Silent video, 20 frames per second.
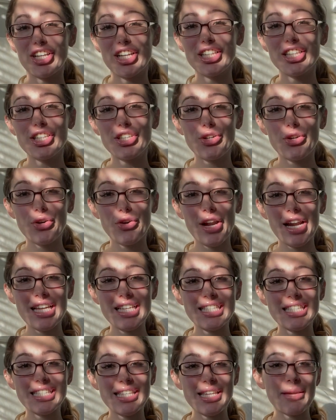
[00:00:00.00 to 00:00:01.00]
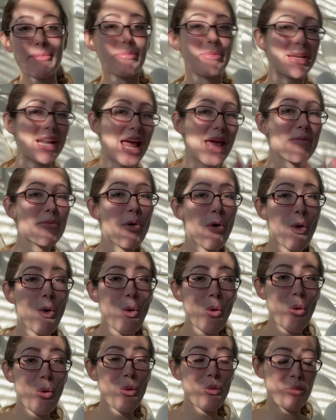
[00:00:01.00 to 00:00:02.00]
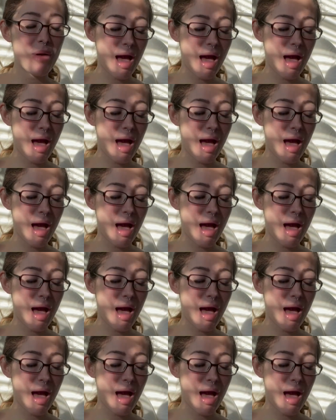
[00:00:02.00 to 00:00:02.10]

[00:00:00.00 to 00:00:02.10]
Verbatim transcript: a little crazy, but I'm home.